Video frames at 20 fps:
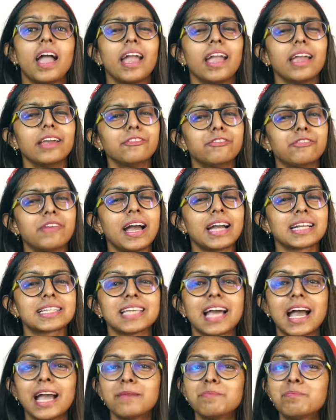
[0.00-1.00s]
In
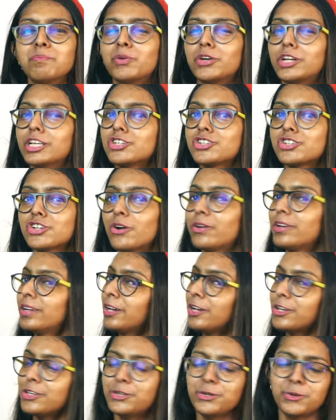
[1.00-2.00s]
fact, I'm pretty sure
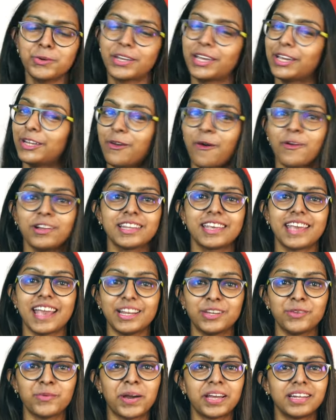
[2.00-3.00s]
you cannot
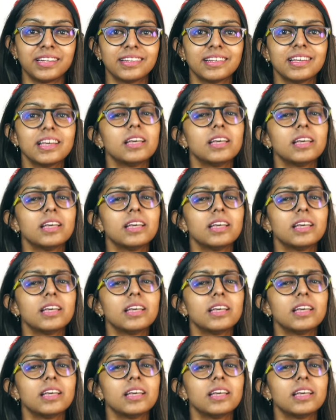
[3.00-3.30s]
get one.